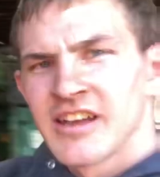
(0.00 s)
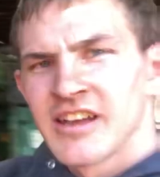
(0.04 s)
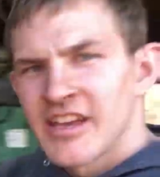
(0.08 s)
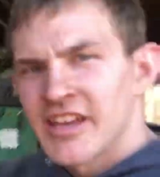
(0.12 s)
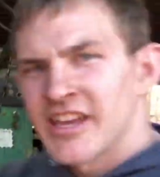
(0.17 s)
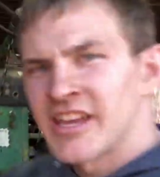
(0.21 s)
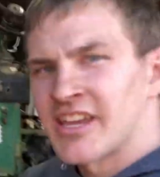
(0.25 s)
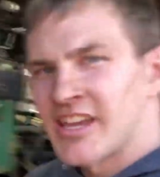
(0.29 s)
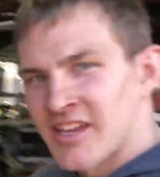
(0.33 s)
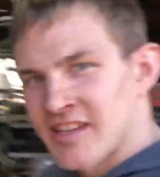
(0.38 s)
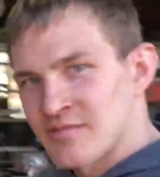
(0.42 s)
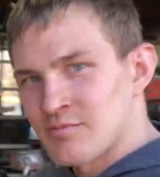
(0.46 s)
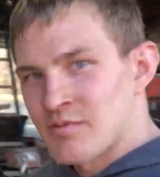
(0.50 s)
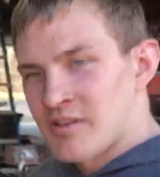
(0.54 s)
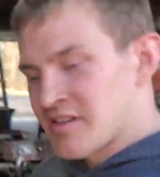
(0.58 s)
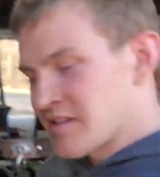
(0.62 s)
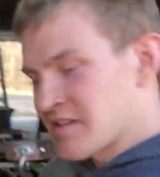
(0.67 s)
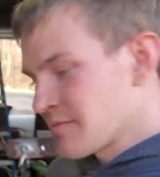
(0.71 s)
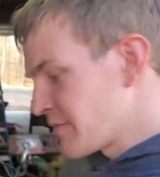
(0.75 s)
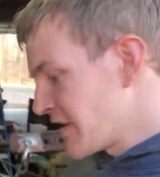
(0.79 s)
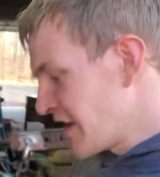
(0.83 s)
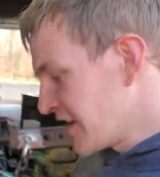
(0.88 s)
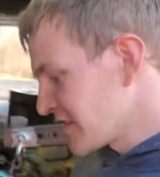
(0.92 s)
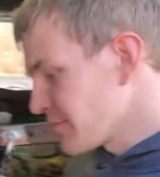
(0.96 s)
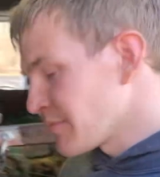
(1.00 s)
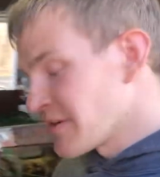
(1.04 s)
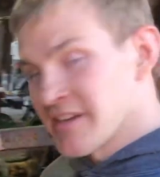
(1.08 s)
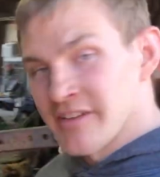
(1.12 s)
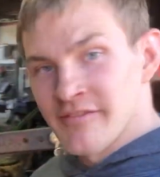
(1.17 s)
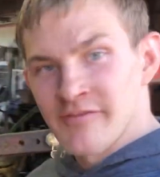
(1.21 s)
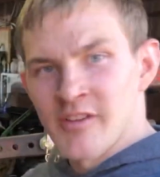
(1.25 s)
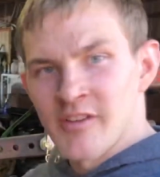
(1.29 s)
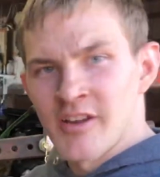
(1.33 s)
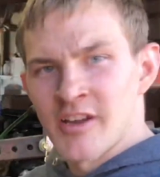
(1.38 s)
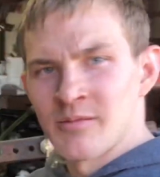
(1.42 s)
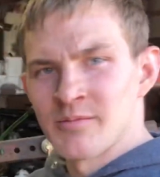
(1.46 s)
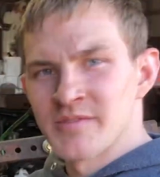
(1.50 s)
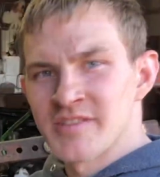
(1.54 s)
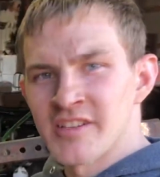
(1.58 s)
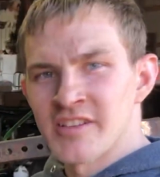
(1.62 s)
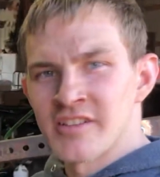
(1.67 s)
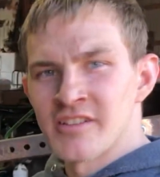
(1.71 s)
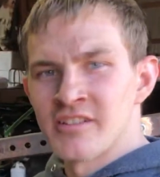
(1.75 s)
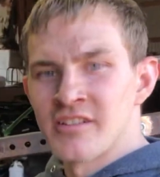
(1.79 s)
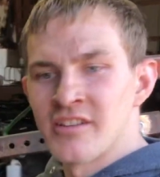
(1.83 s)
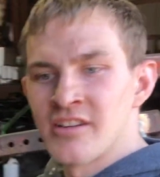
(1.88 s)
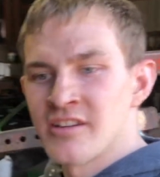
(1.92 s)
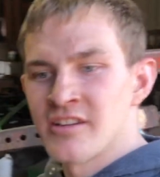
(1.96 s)
Hey guys, welcome back to Bennett Farms
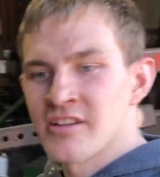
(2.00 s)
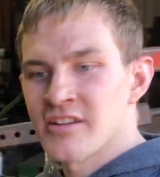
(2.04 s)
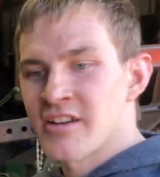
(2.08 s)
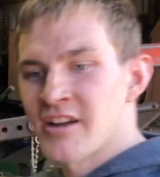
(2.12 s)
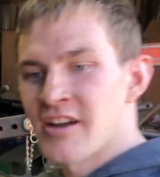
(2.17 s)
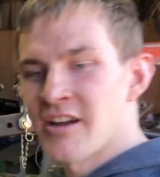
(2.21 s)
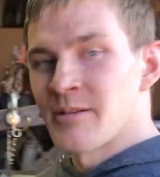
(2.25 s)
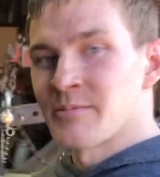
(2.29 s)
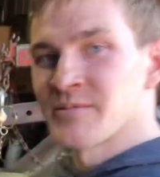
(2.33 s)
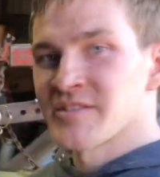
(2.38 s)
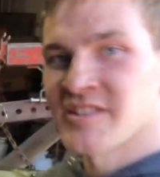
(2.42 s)
here. Um,